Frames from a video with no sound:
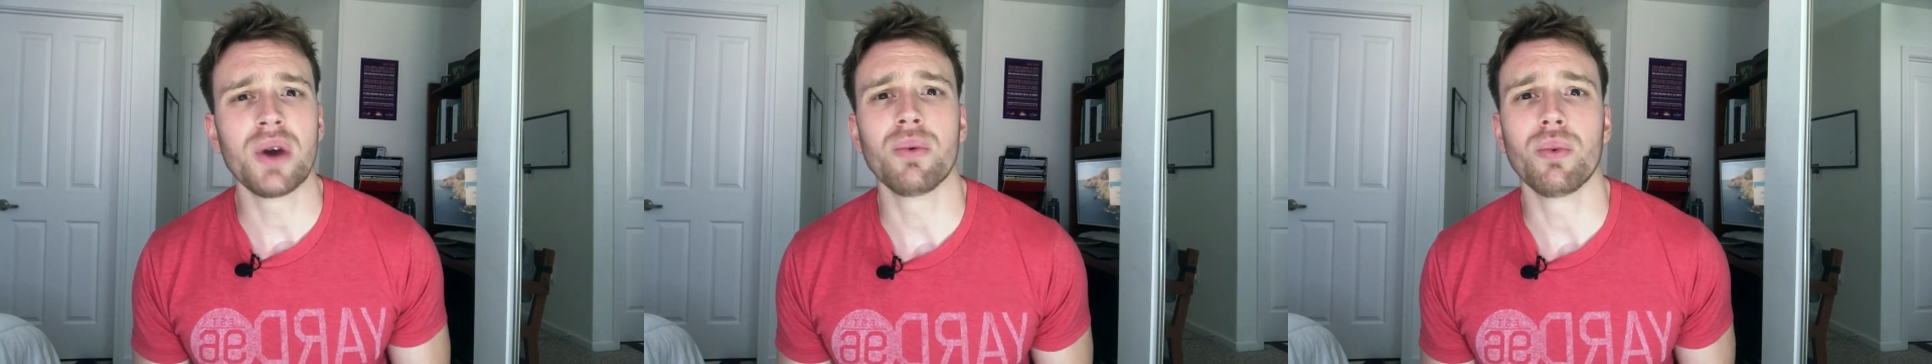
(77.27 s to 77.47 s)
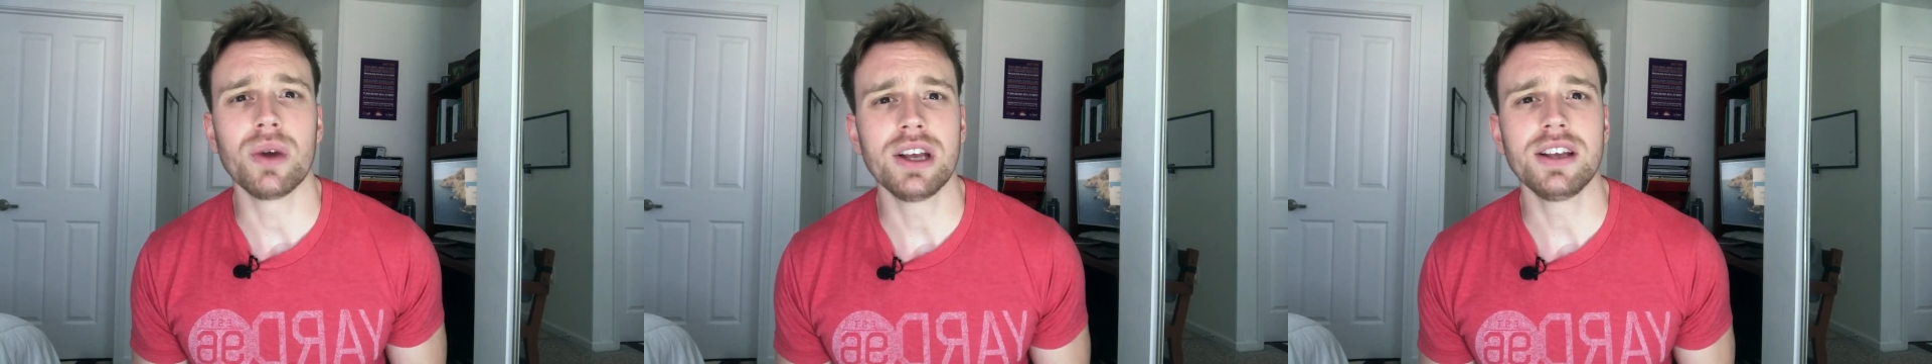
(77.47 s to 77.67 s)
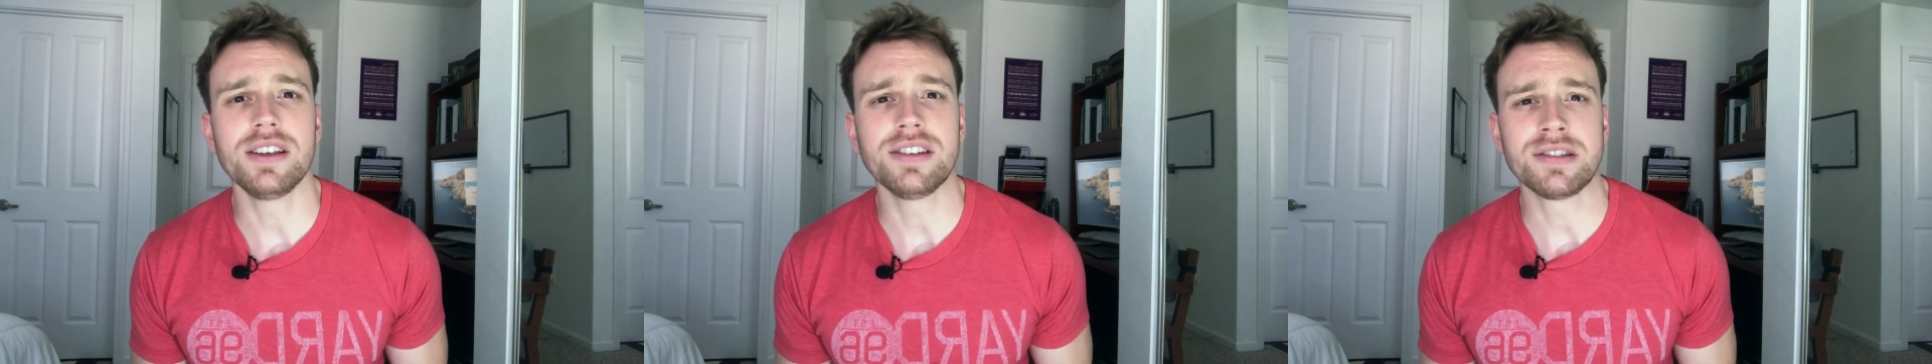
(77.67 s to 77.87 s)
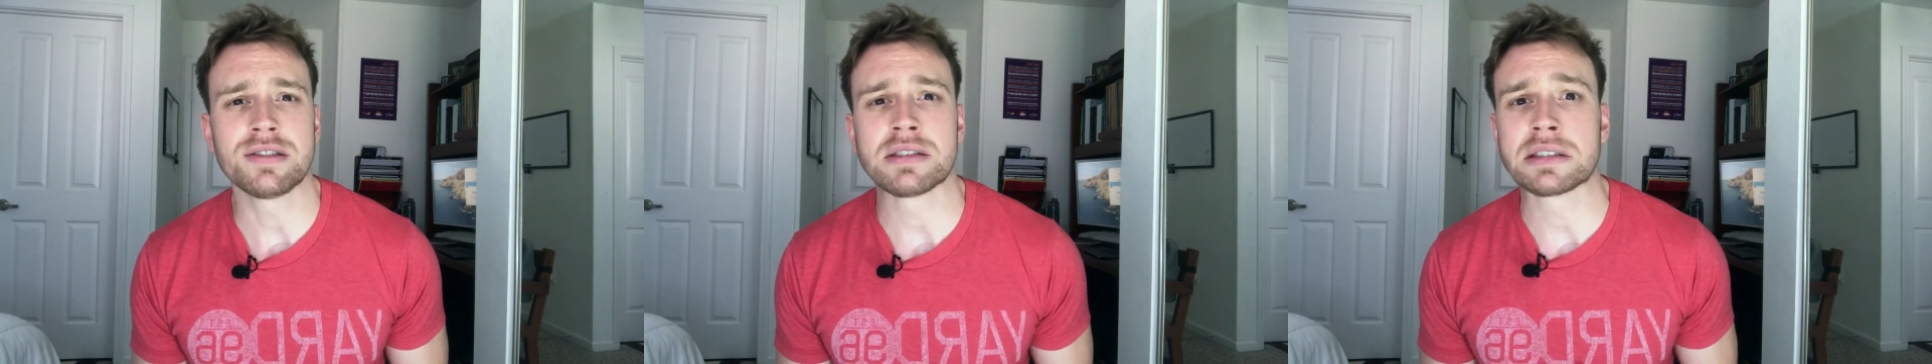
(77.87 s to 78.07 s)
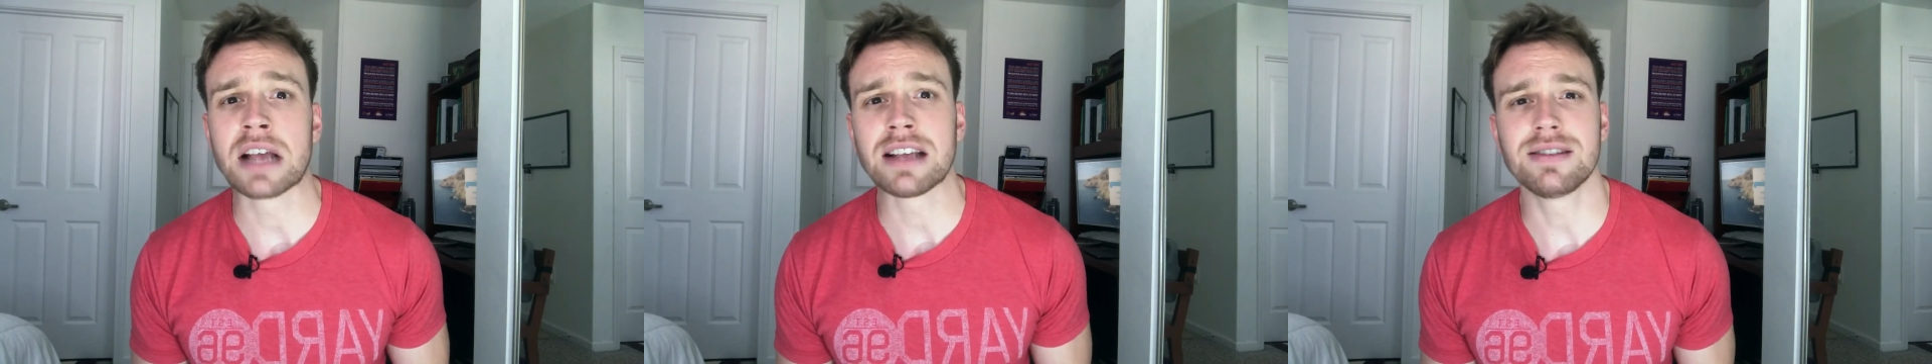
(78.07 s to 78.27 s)
we
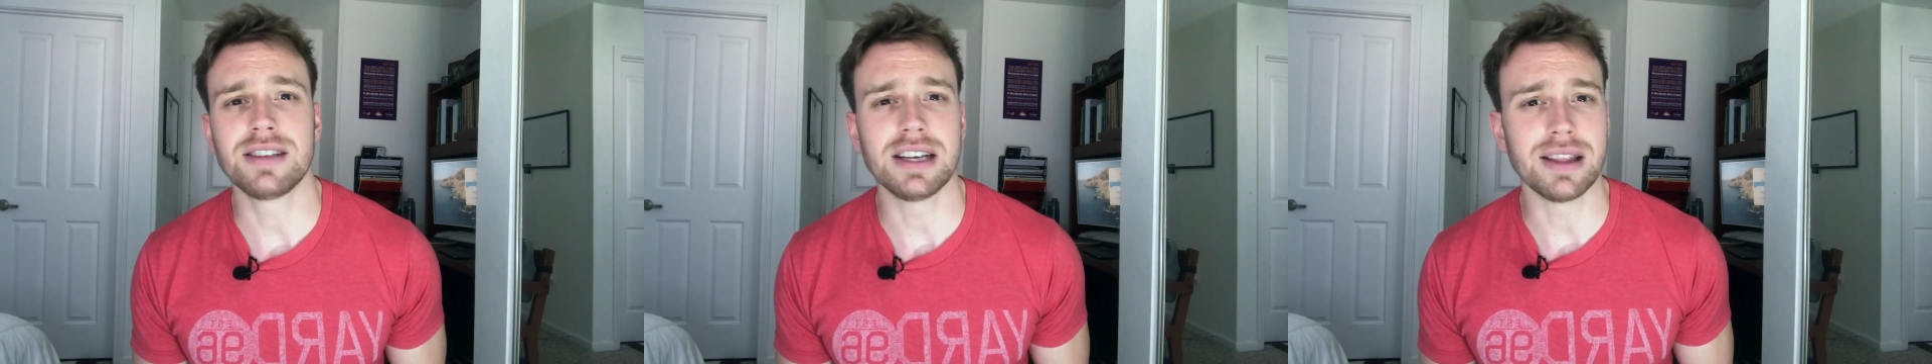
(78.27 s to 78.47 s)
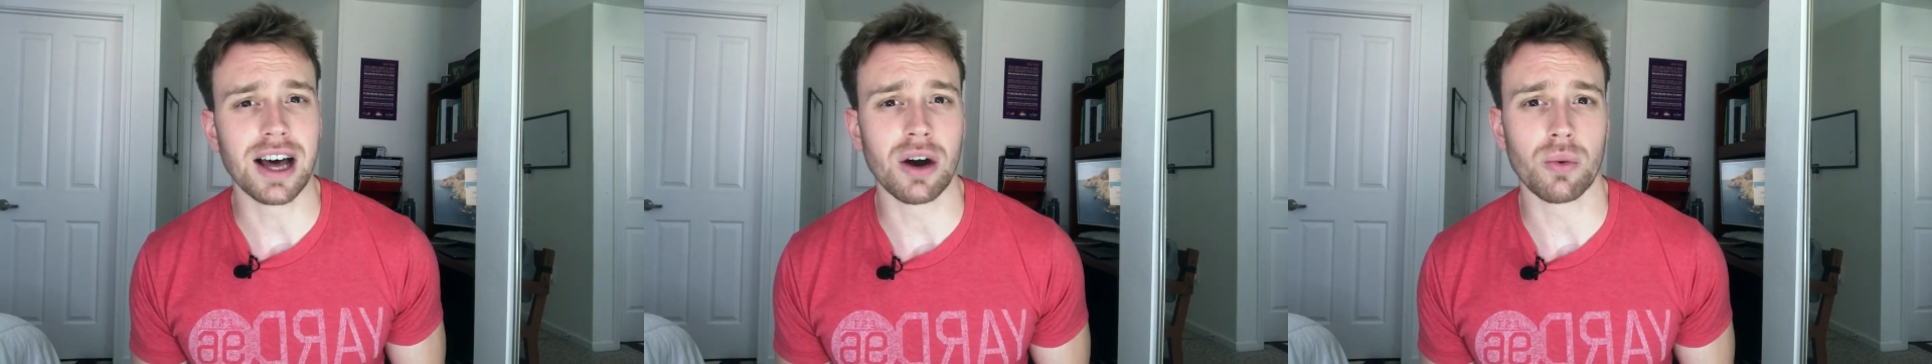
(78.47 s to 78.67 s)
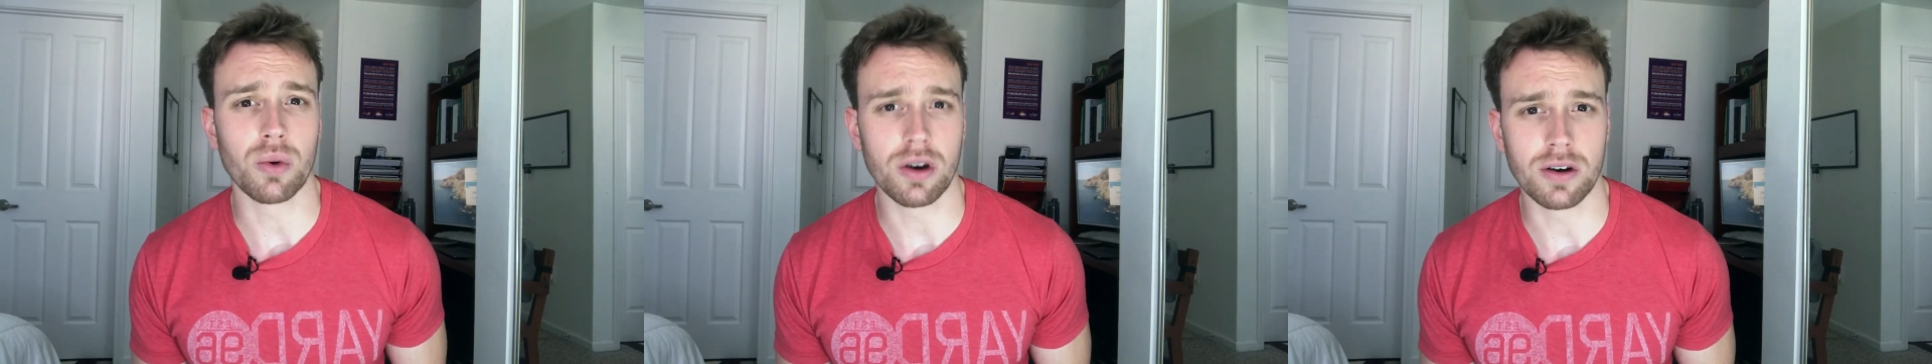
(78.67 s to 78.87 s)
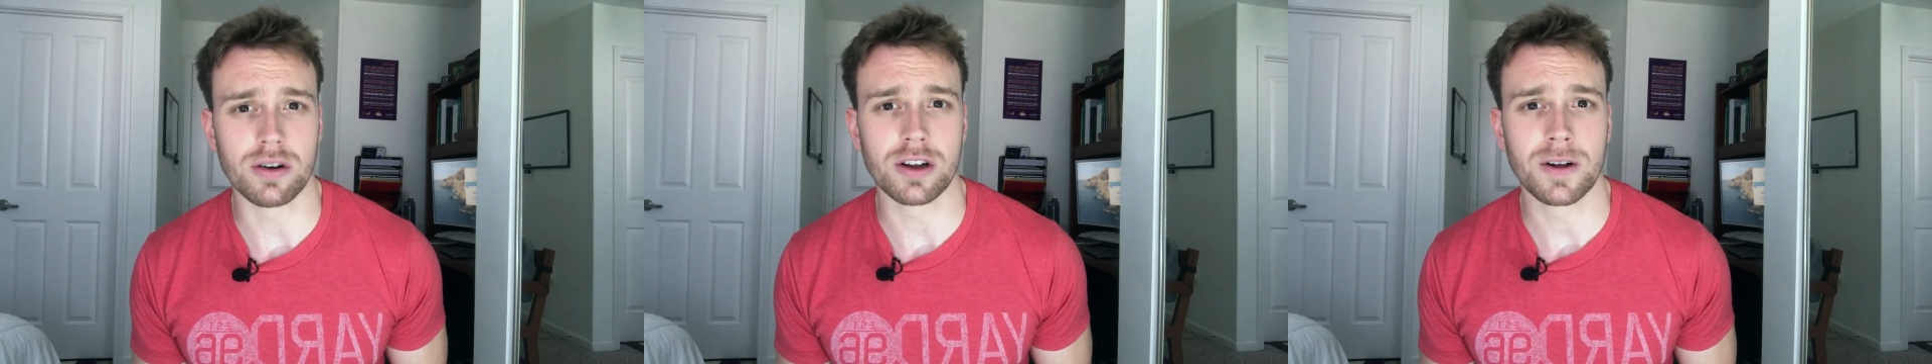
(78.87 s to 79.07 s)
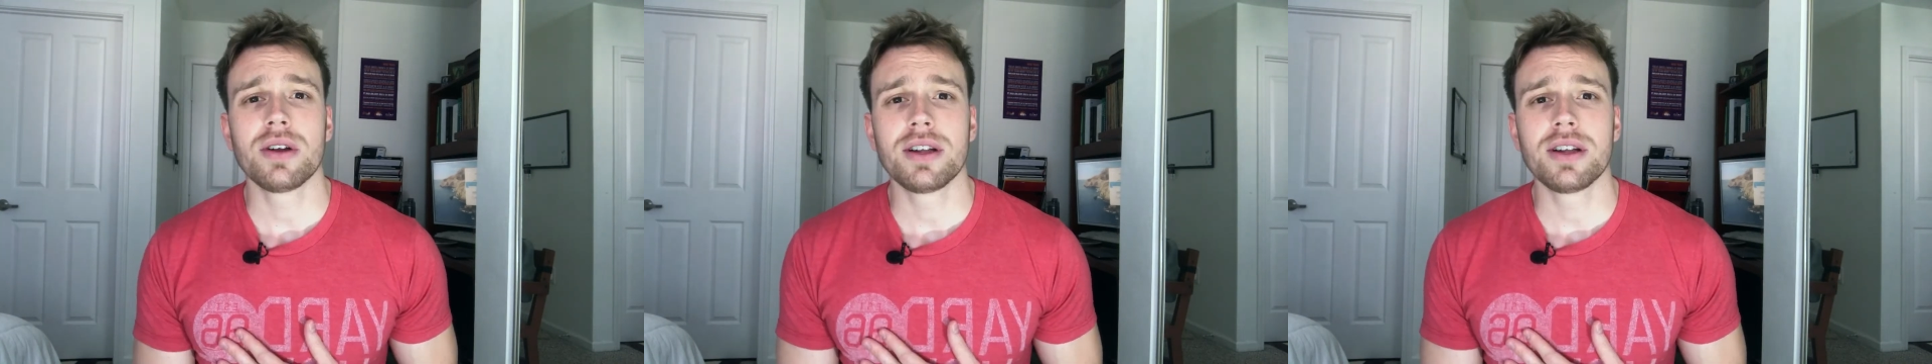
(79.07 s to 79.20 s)
see that word.